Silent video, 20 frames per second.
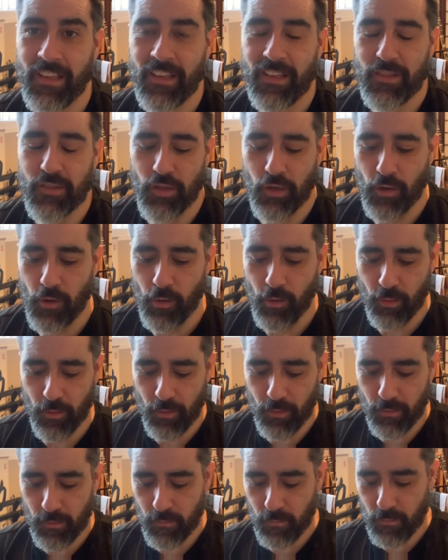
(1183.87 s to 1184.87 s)
so
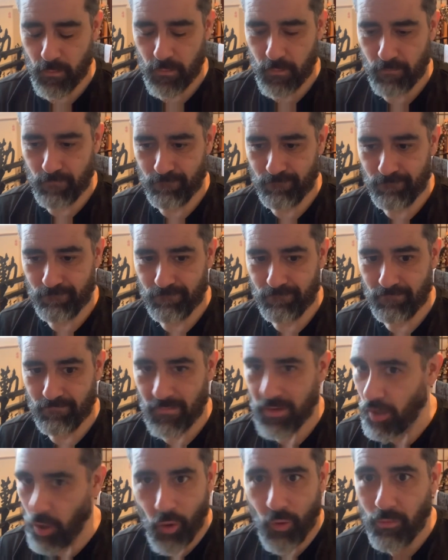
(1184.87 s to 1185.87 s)

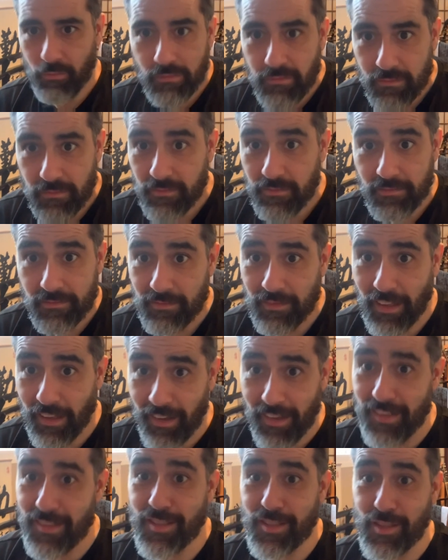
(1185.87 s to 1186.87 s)
no, it
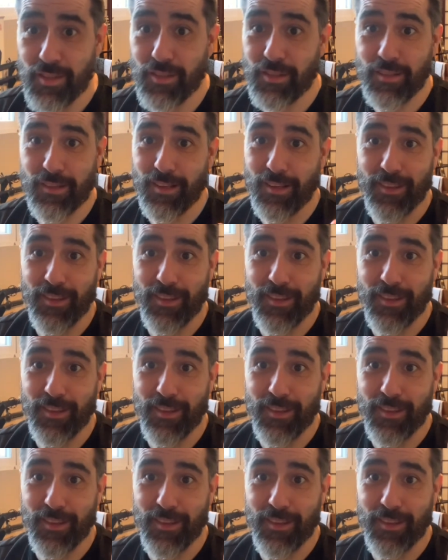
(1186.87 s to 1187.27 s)
is.